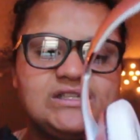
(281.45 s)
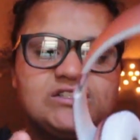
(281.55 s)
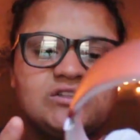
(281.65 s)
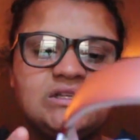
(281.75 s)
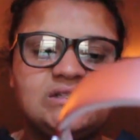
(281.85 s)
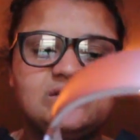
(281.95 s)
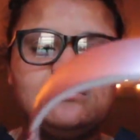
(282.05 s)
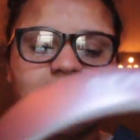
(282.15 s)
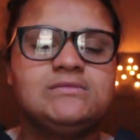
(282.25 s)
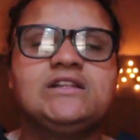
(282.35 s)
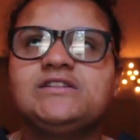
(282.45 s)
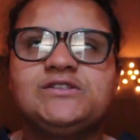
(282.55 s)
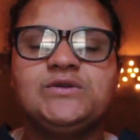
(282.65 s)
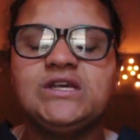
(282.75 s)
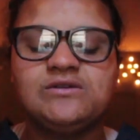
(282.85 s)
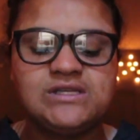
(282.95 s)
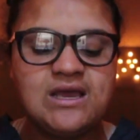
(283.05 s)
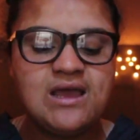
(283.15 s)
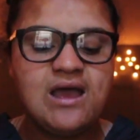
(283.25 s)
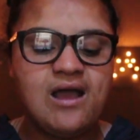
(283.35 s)
These are this, not the studios,
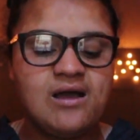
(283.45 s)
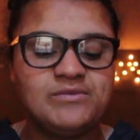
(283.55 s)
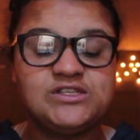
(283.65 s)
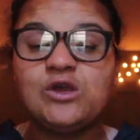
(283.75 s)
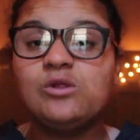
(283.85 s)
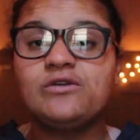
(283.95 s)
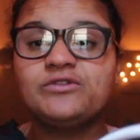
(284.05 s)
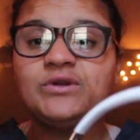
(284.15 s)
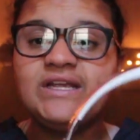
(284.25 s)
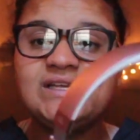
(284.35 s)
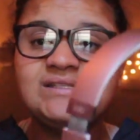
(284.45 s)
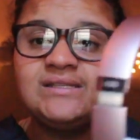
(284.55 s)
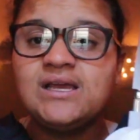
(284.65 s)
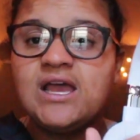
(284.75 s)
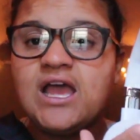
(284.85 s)
the Solo 3s.